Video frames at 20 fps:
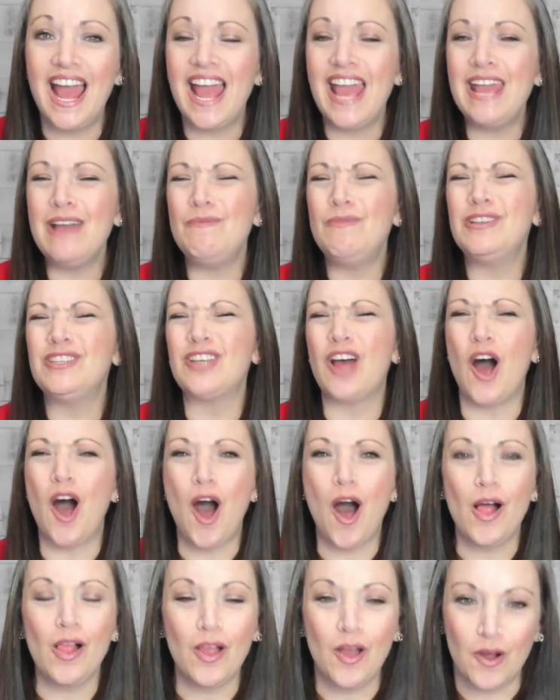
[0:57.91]
It was
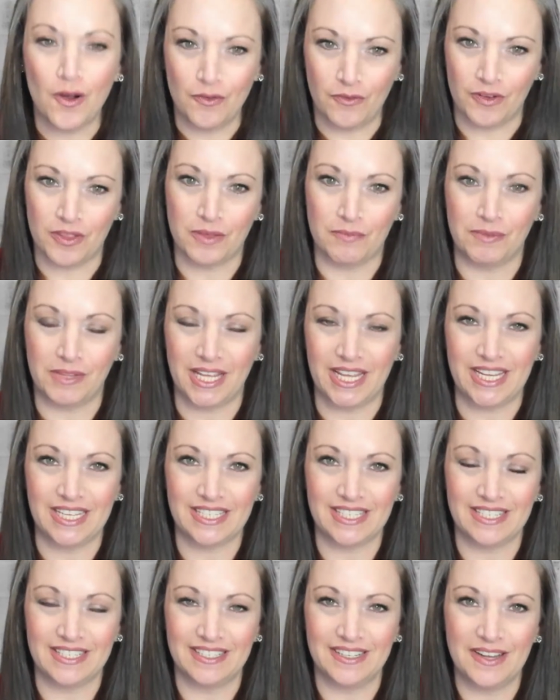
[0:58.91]
all over the
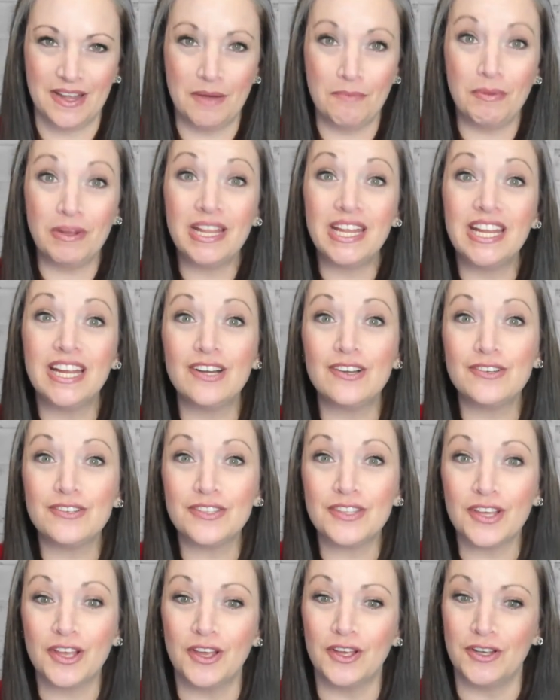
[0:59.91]
place. But here's
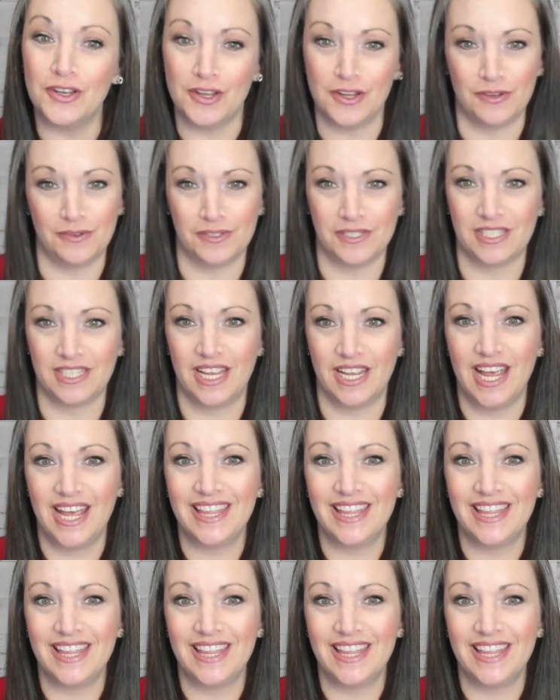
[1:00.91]
the good news.